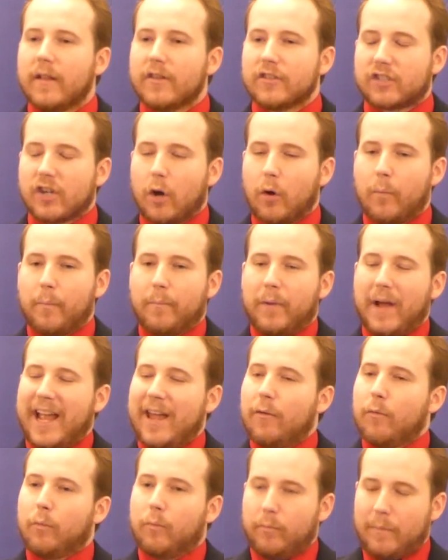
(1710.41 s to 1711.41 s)
So,
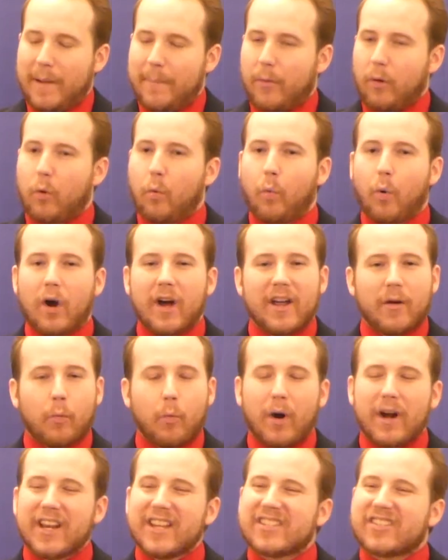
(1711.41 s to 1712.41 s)
and remember, what,
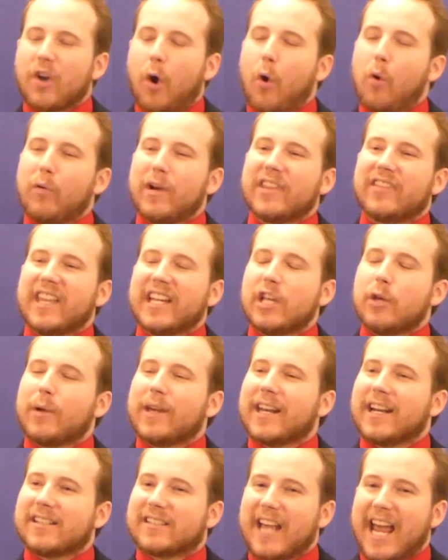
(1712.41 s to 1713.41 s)
what is the only thing you
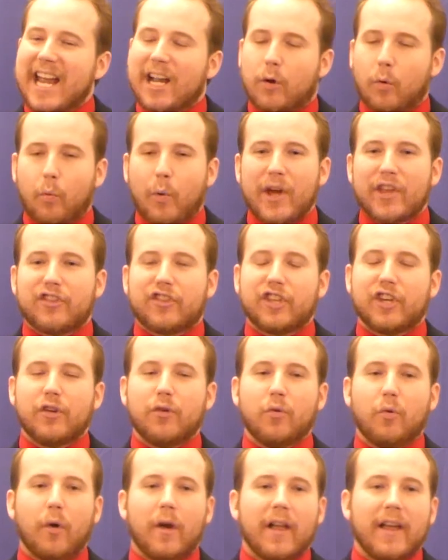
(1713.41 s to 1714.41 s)
get to take with
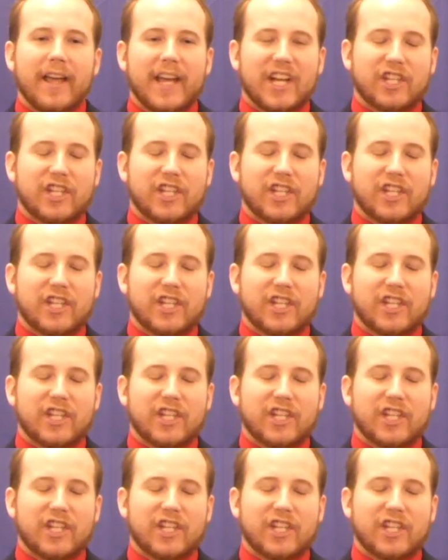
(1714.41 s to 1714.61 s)
you?